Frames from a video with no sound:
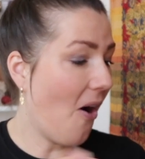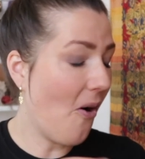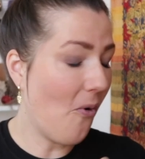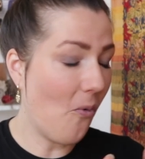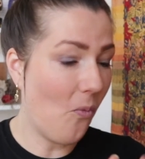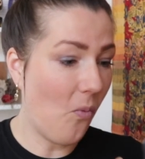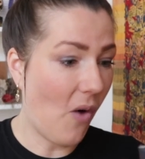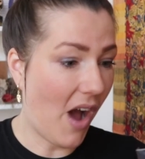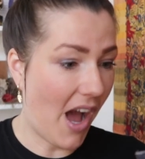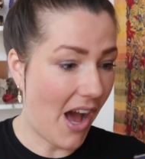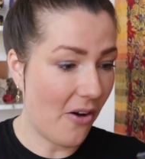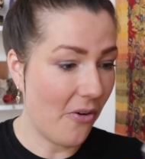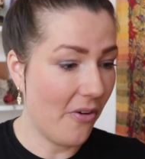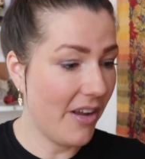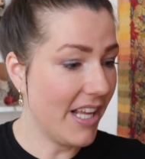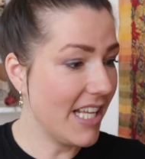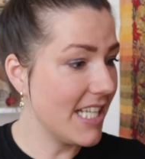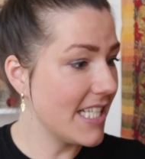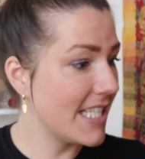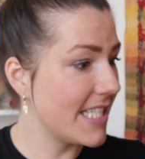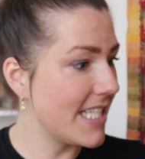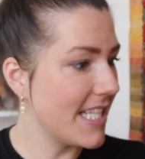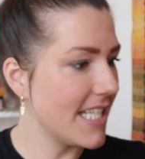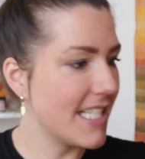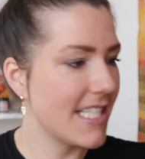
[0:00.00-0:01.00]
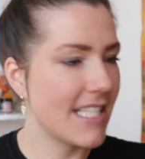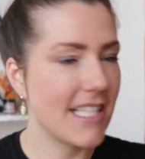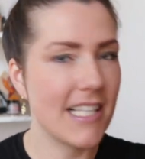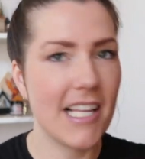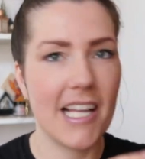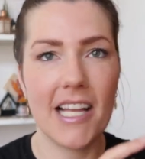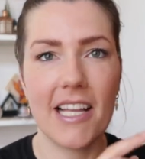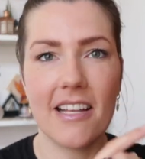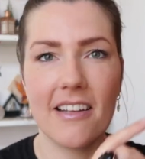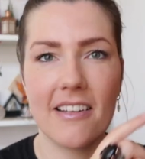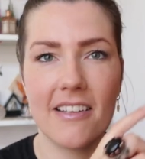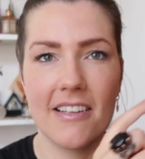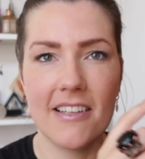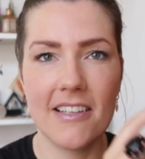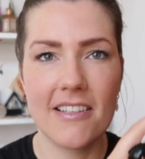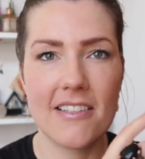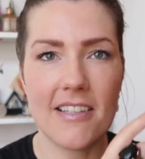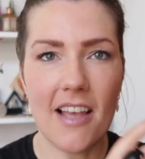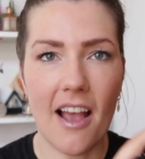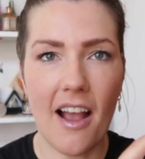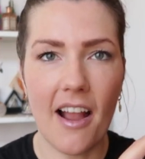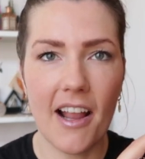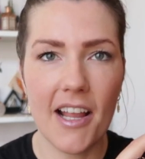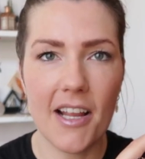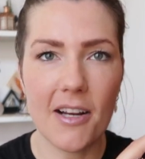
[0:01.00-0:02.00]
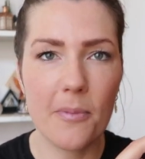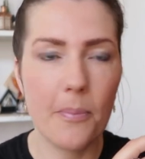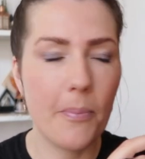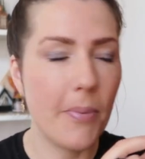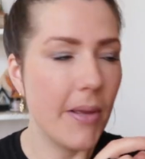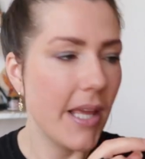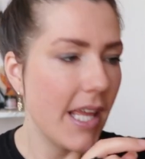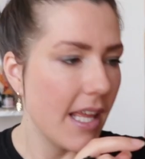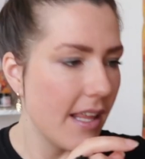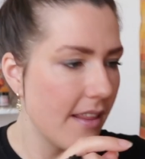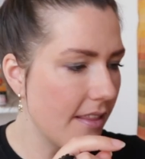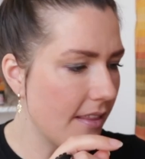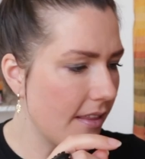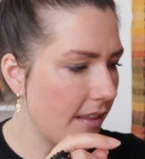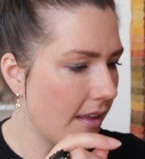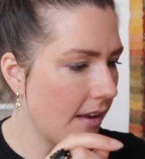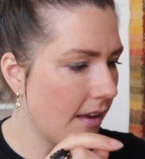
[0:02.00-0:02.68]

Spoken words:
Wow, is this like an entire pin?